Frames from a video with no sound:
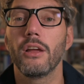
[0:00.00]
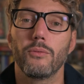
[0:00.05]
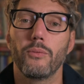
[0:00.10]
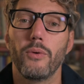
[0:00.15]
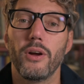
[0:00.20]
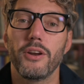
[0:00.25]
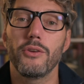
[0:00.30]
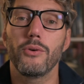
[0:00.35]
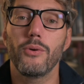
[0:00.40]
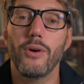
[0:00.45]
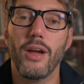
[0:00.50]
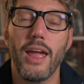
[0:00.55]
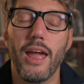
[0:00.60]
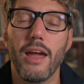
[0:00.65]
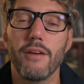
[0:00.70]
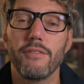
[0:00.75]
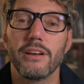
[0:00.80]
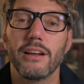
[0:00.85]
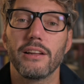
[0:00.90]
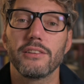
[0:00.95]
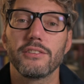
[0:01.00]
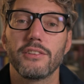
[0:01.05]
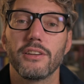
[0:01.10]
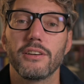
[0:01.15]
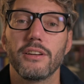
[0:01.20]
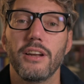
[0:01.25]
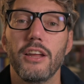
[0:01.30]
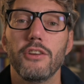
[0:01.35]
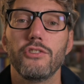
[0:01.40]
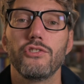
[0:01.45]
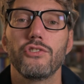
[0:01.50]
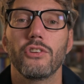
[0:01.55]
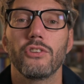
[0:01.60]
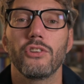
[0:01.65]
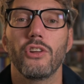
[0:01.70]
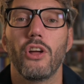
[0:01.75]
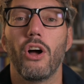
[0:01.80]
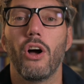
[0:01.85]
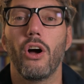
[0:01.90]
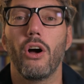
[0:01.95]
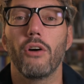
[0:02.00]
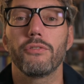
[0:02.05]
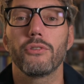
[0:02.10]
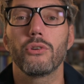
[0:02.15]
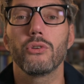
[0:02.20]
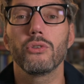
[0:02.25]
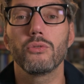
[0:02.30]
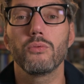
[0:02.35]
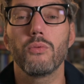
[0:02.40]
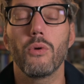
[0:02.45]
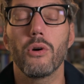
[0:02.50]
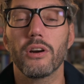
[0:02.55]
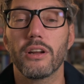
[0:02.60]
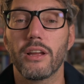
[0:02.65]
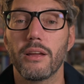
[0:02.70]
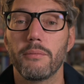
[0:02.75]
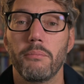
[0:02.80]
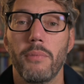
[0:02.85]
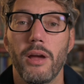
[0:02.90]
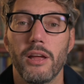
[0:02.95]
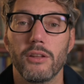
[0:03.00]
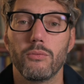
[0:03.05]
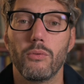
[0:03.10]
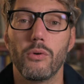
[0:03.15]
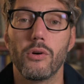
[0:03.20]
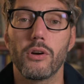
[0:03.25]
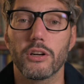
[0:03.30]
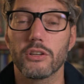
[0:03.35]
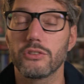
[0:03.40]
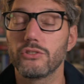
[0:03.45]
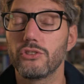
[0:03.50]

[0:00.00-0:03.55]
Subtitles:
where you have an alternation of good work and bad work.